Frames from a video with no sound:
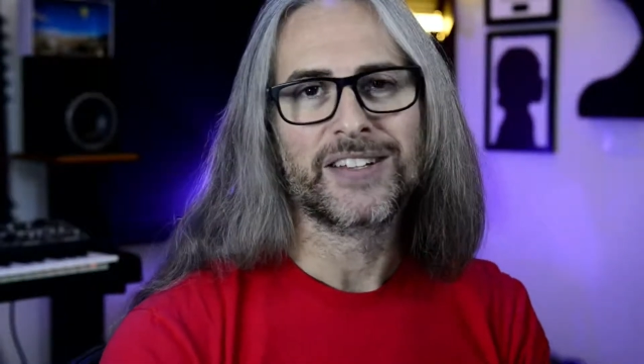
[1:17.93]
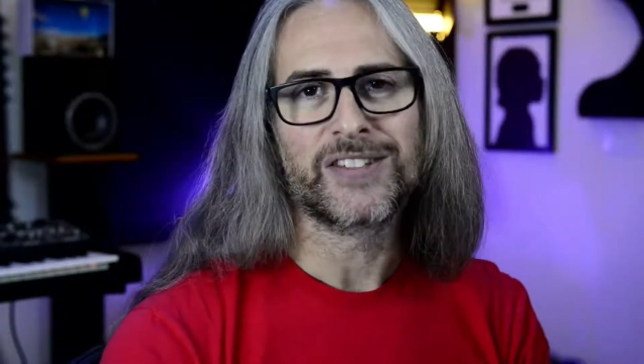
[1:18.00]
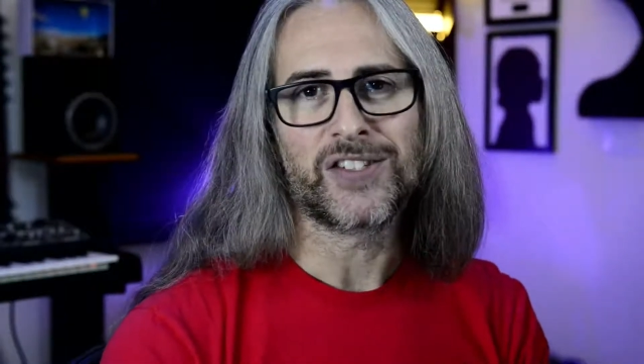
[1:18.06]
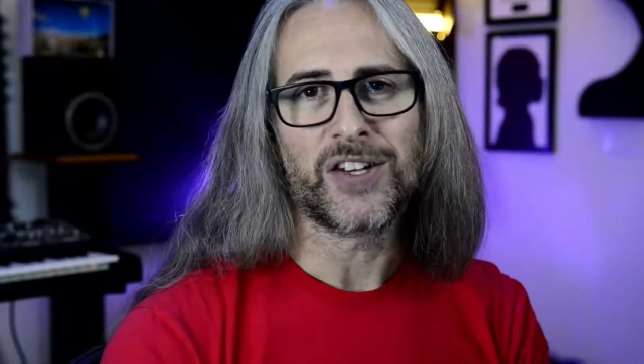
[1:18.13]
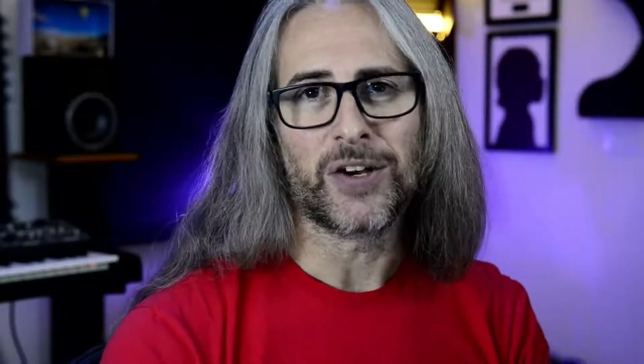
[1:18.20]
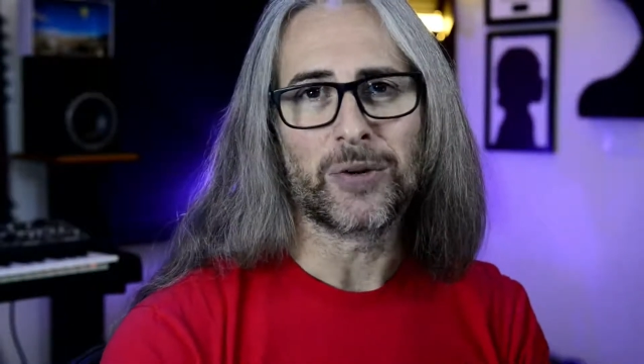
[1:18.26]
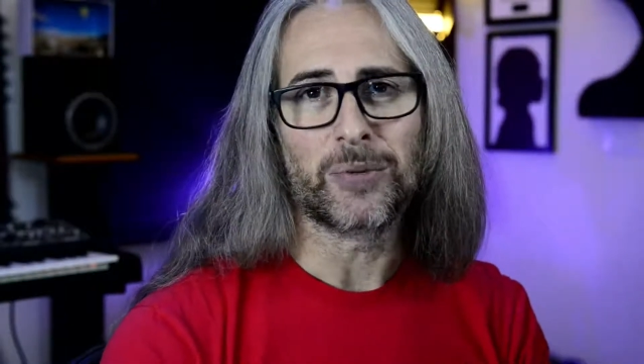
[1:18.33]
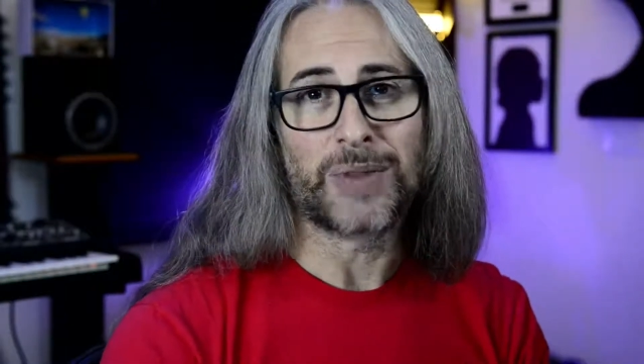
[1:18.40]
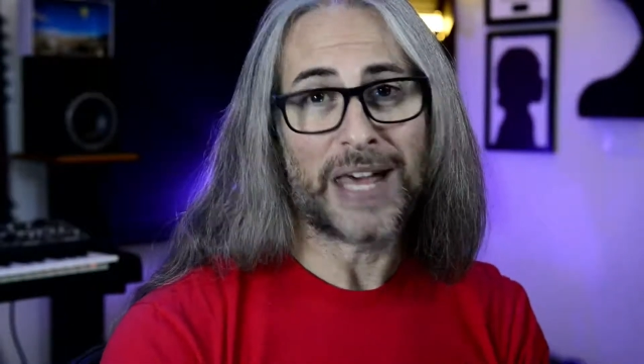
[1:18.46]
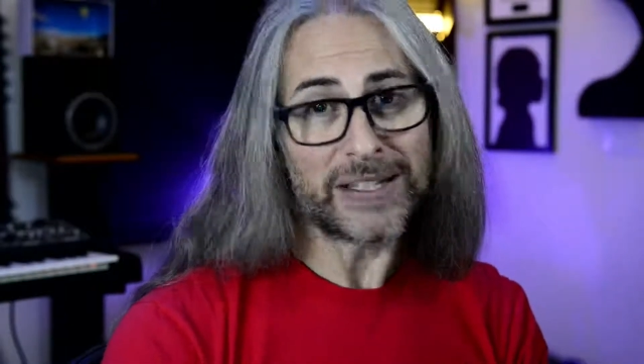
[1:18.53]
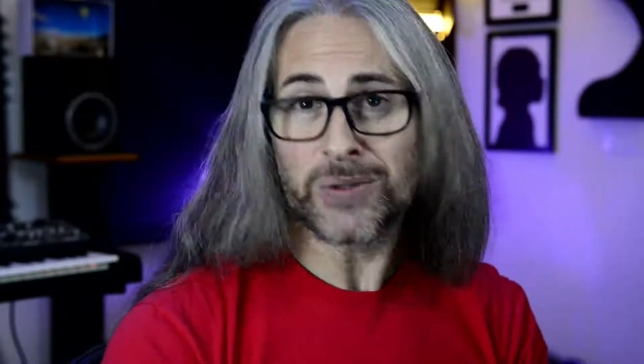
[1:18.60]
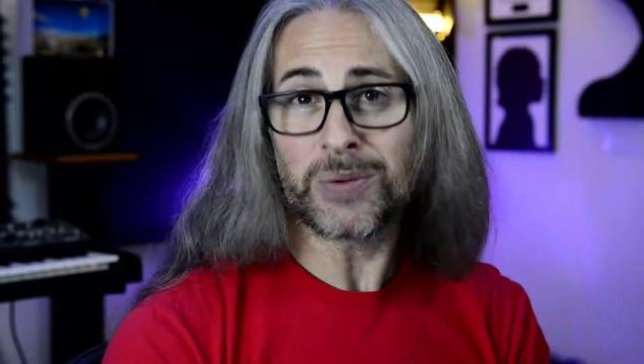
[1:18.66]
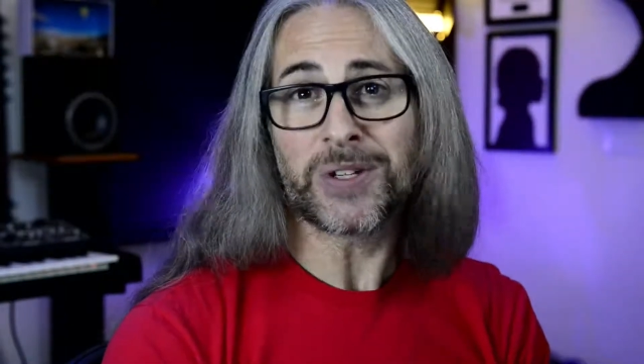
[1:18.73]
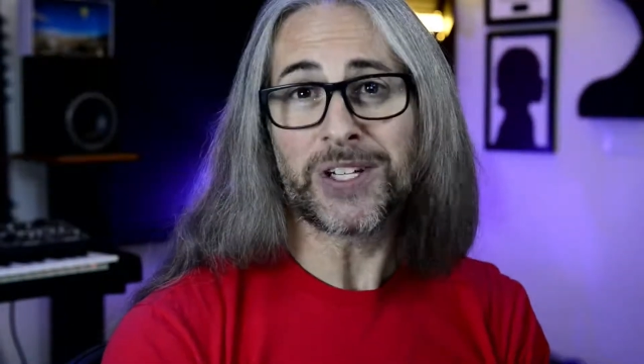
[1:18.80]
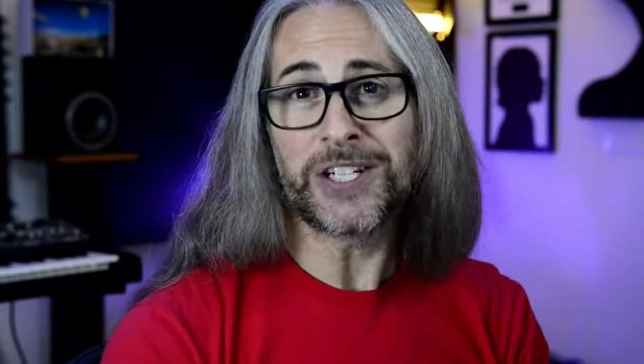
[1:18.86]
so
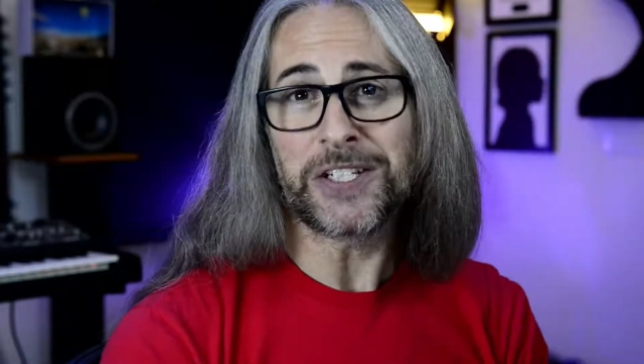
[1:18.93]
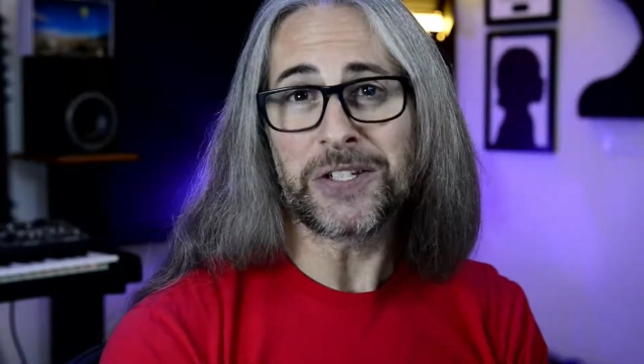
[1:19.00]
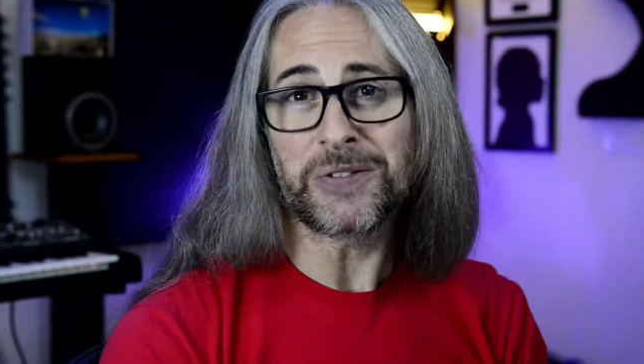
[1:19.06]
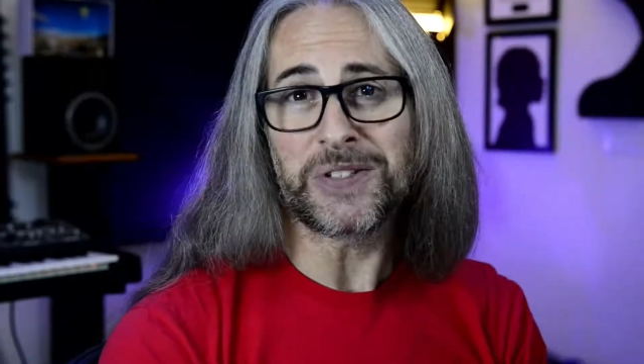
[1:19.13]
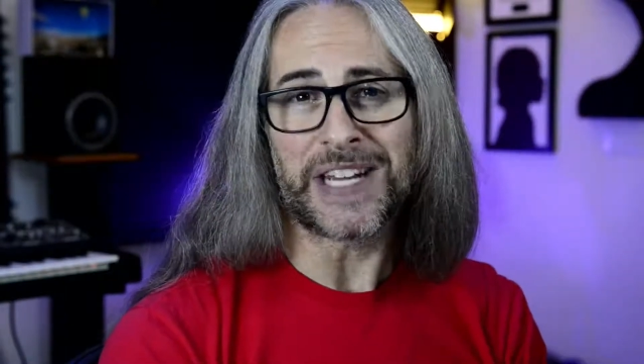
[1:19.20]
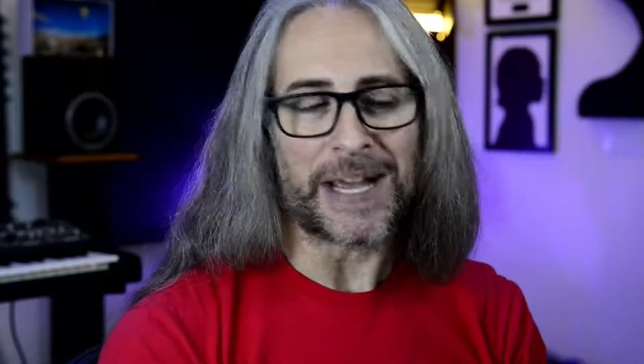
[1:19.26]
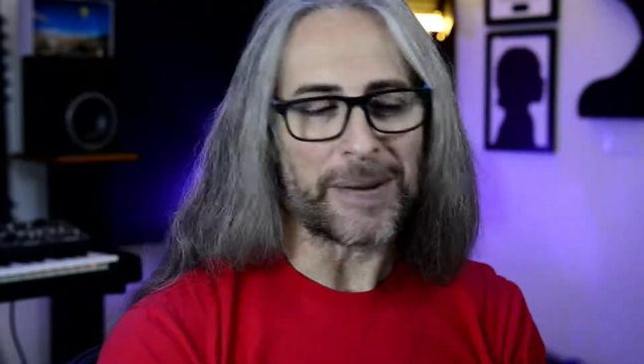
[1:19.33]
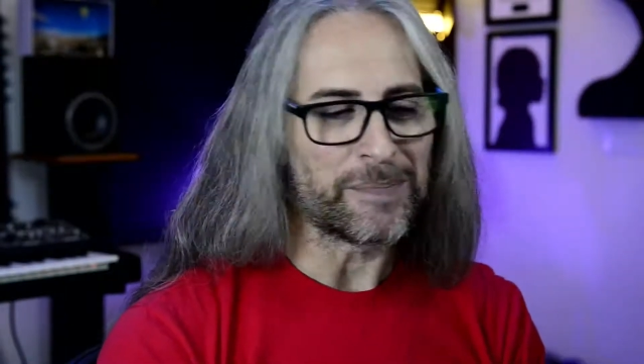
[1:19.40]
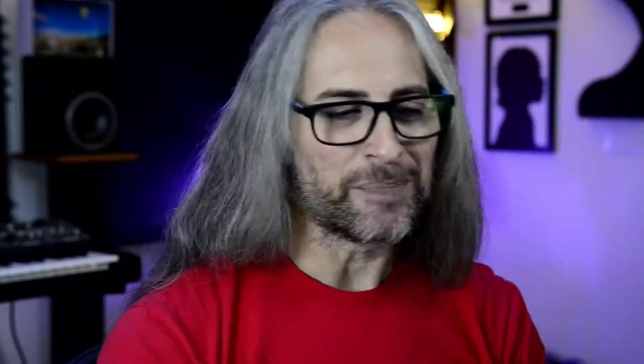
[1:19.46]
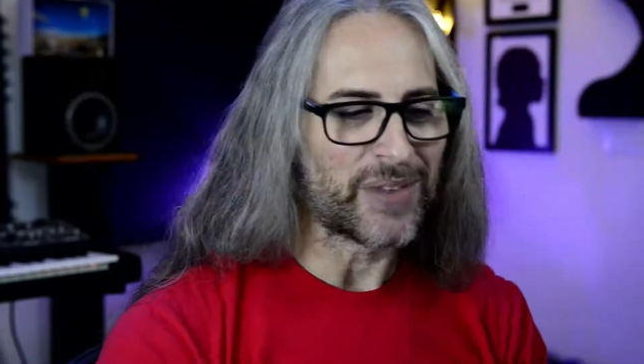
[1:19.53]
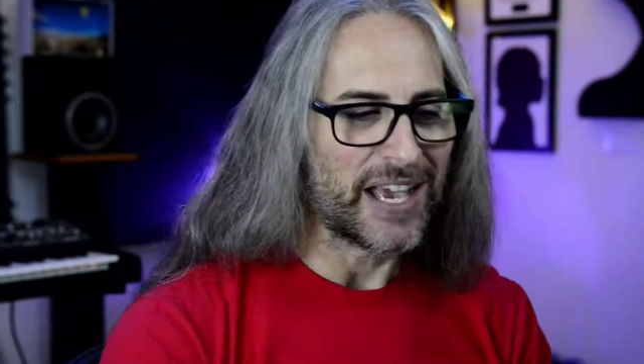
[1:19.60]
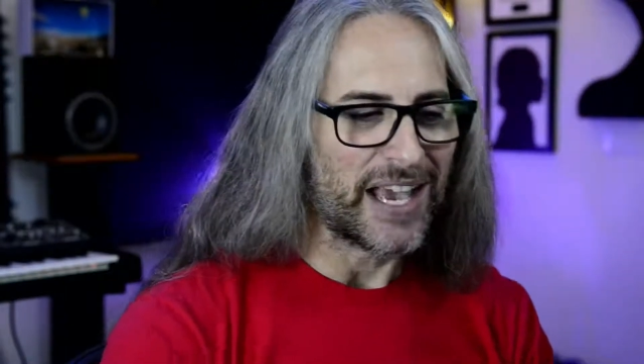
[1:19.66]
that's what we're going to do today